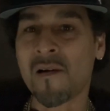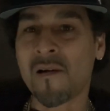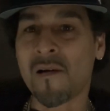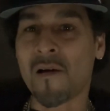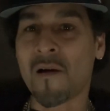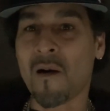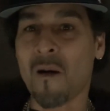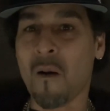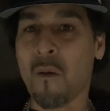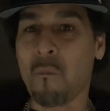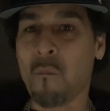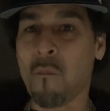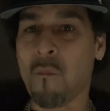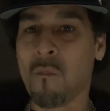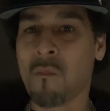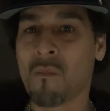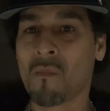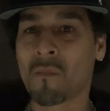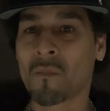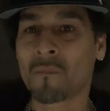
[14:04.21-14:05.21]

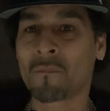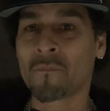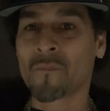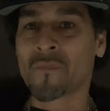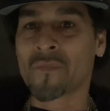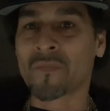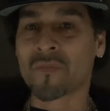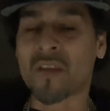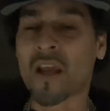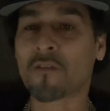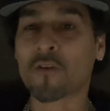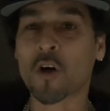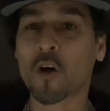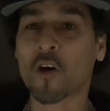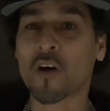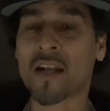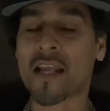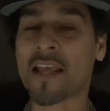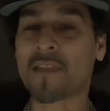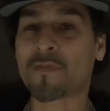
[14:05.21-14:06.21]
Never
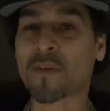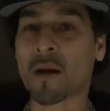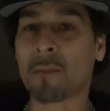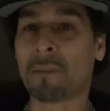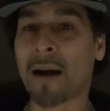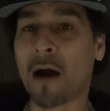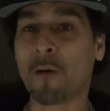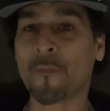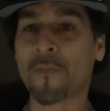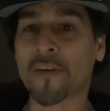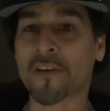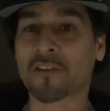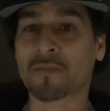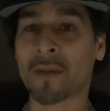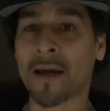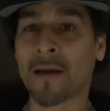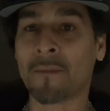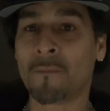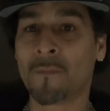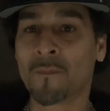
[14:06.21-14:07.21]
heard anything about this,
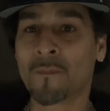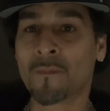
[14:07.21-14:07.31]
man.